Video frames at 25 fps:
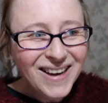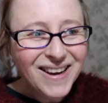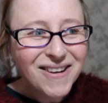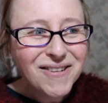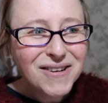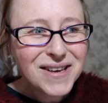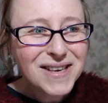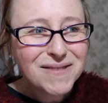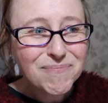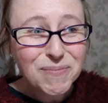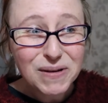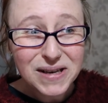
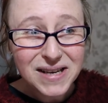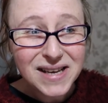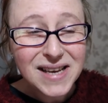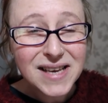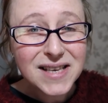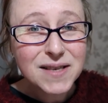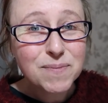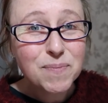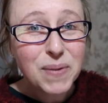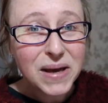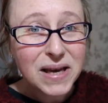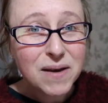But it
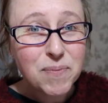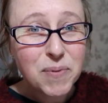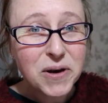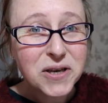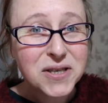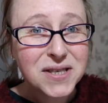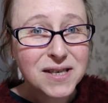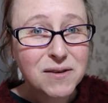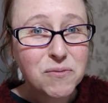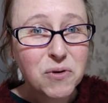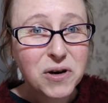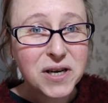is big,
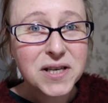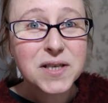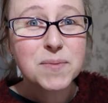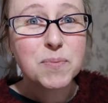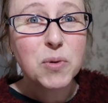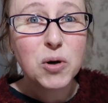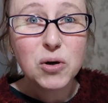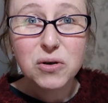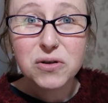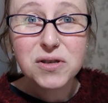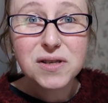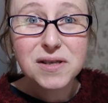pussy white
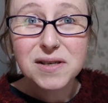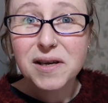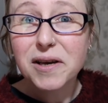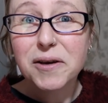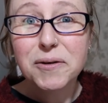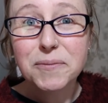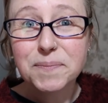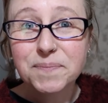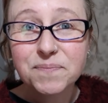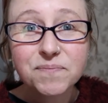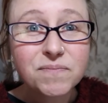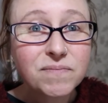spots,
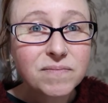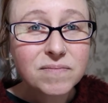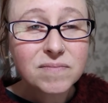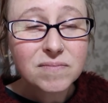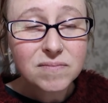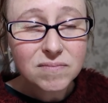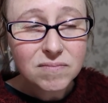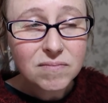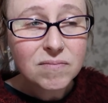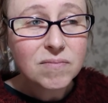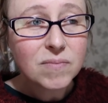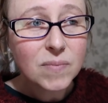so
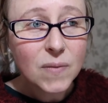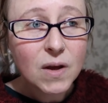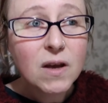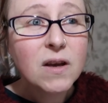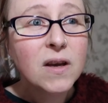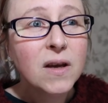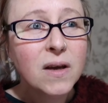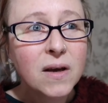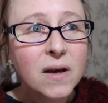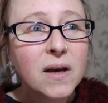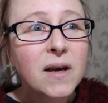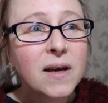
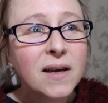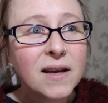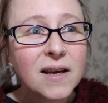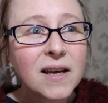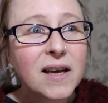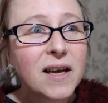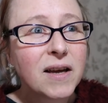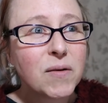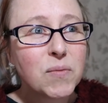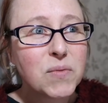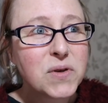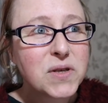
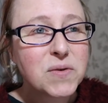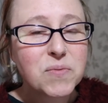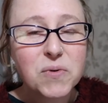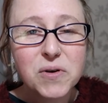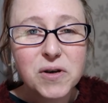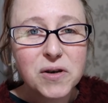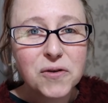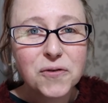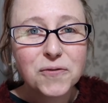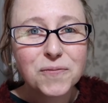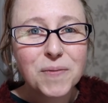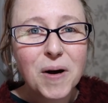it was
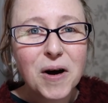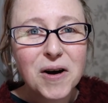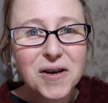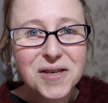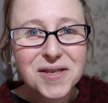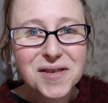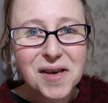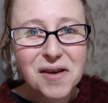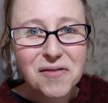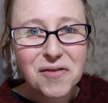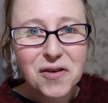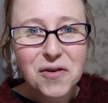worth
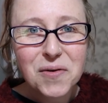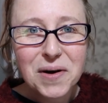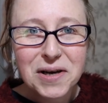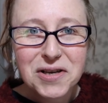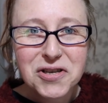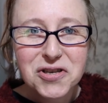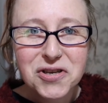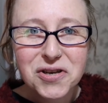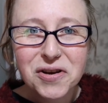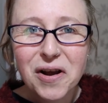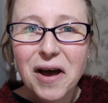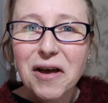asking the
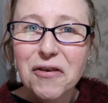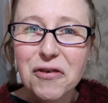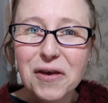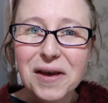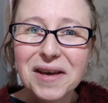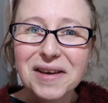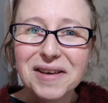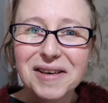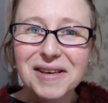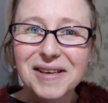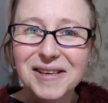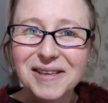question, I
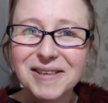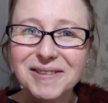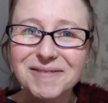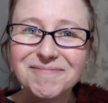think.